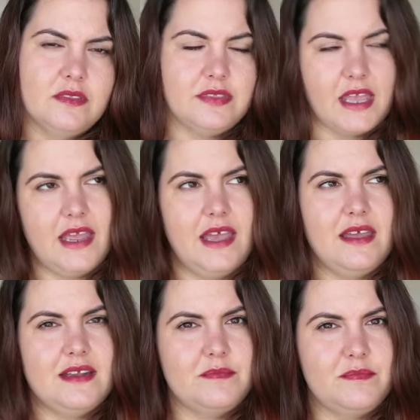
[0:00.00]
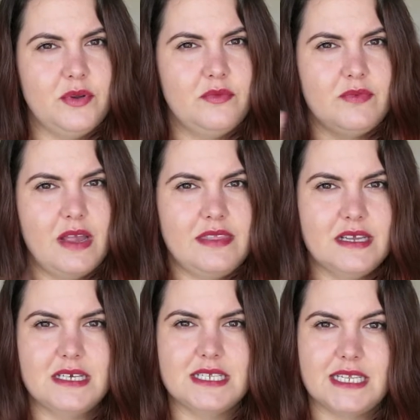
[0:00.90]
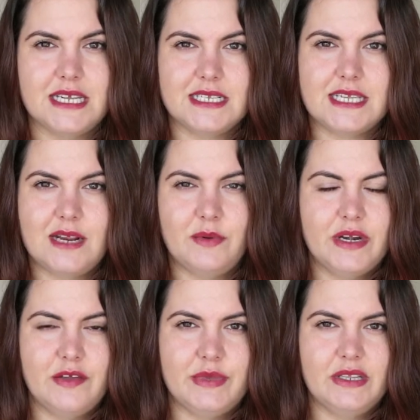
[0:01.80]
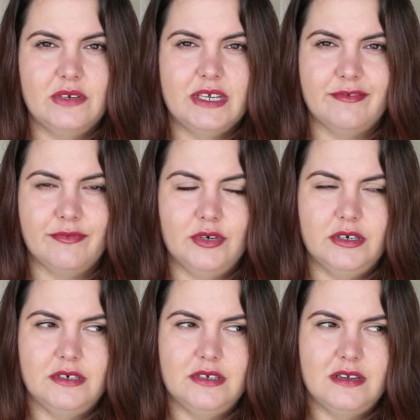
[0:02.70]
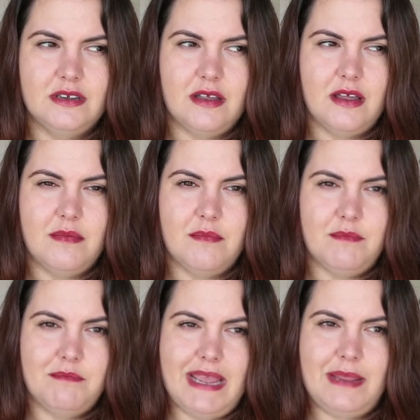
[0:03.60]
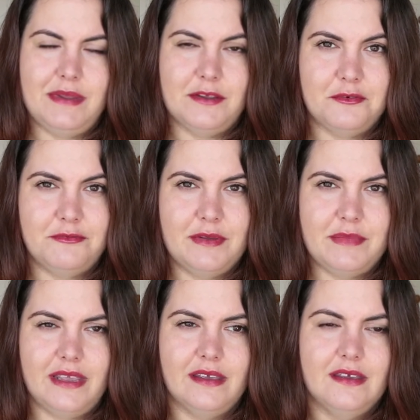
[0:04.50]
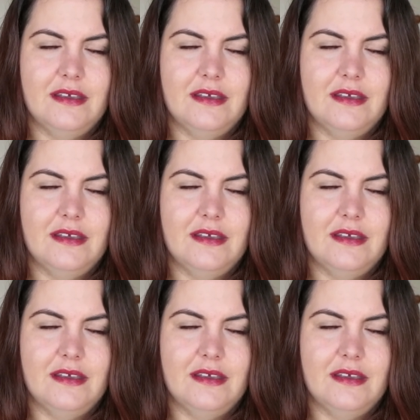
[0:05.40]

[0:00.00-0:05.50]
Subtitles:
that boot right there is the exact one I've been looking for. maybe it'll fit me.